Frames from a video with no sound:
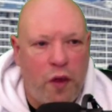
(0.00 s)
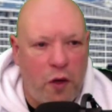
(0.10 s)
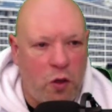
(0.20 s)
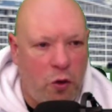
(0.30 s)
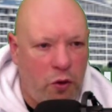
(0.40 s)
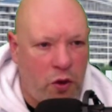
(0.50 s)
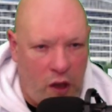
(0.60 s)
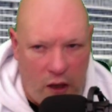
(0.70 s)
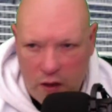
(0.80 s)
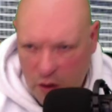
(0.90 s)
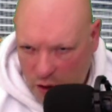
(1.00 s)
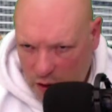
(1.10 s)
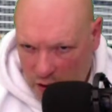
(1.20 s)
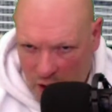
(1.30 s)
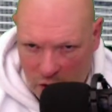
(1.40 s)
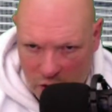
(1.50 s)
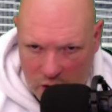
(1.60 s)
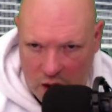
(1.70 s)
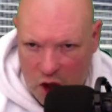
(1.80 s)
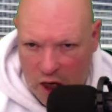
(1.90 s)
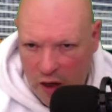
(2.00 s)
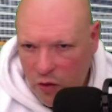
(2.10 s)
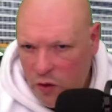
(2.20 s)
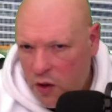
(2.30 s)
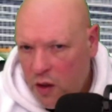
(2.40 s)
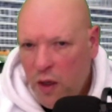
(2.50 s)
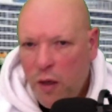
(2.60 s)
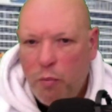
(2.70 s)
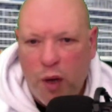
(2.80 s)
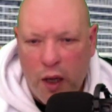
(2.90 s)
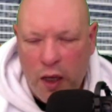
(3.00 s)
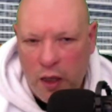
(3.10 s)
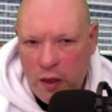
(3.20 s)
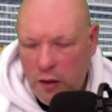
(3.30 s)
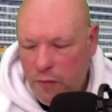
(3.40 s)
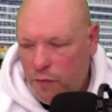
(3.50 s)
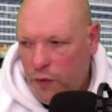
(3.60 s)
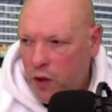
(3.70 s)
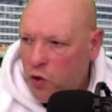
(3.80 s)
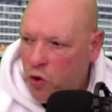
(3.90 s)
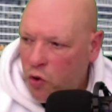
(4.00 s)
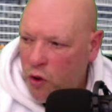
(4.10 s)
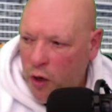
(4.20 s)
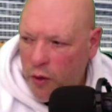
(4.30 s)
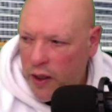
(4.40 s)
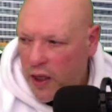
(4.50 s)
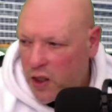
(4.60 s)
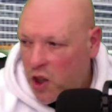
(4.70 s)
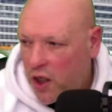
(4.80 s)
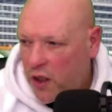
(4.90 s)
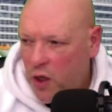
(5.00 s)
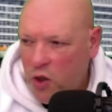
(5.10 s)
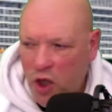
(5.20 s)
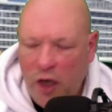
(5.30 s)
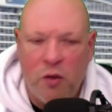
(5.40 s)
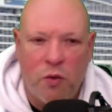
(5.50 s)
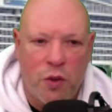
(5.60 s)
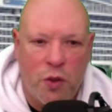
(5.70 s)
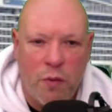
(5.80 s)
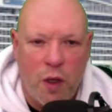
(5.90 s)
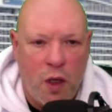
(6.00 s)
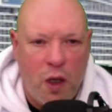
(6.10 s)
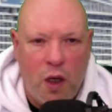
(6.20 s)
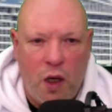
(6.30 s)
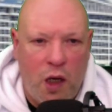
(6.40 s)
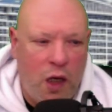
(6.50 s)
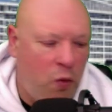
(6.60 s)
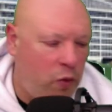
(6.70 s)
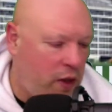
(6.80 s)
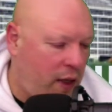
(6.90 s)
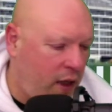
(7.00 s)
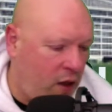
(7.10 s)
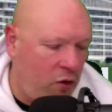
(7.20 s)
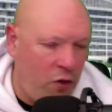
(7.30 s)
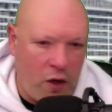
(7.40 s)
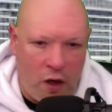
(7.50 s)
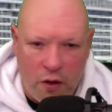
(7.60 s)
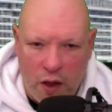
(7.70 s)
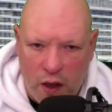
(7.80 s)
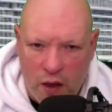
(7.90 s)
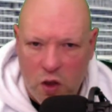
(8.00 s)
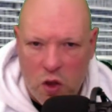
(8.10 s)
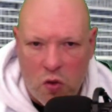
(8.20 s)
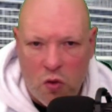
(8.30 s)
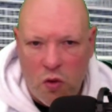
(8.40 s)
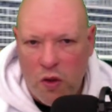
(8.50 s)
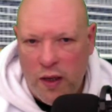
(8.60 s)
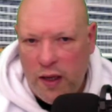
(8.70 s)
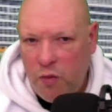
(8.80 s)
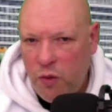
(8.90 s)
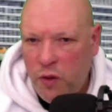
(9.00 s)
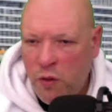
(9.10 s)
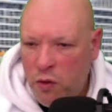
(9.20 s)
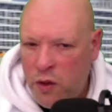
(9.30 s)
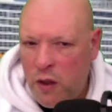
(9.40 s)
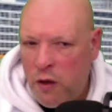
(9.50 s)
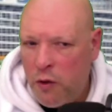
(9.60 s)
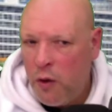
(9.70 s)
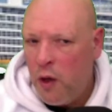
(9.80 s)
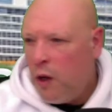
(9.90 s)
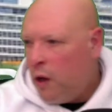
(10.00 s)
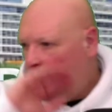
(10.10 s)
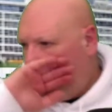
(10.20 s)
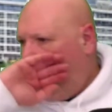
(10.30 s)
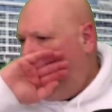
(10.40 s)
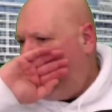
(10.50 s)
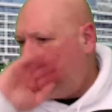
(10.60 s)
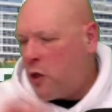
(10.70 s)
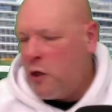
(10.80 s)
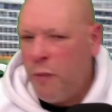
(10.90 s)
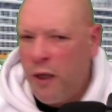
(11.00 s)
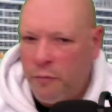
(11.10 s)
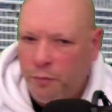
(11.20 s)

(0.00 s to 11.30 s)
cruise lines, those channels, please do go in and check those channels. It was Eddie Lugo that I saw, and it was also, excuse me,